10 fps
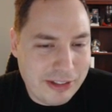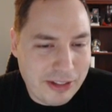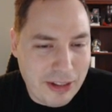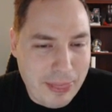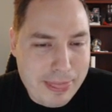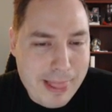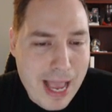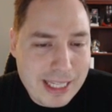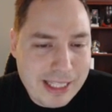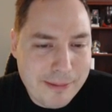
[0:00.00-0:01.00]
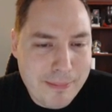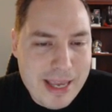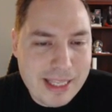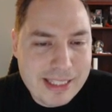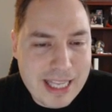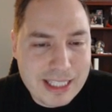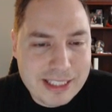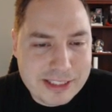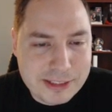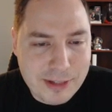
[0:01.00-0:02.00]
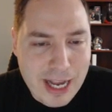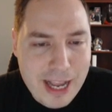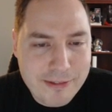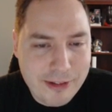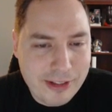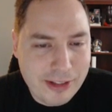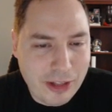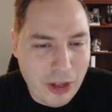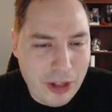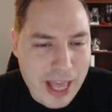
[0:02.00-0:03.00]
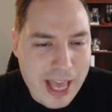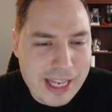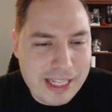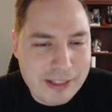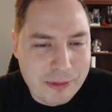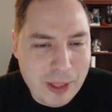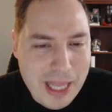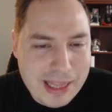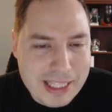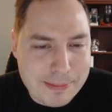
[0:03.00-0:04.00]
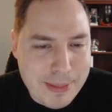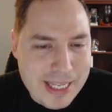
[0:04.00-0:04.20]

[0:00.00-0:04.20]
not gonna survive that relentless beating,